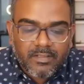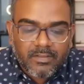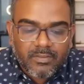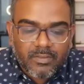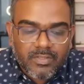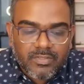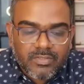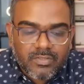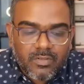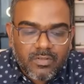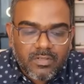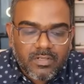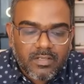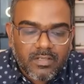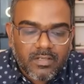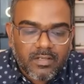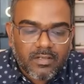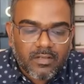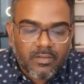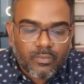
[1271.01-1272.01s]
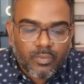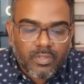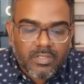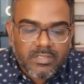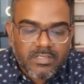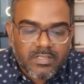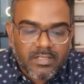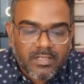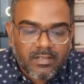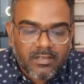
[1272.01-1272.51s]
The stock
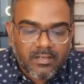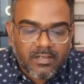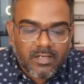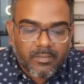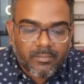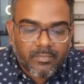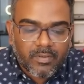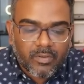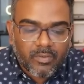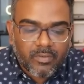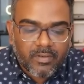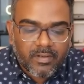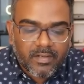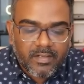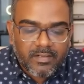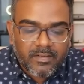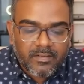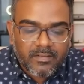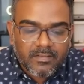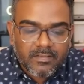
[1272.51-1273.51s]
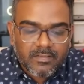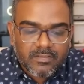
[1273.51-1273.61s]
was in a clear up downtrend.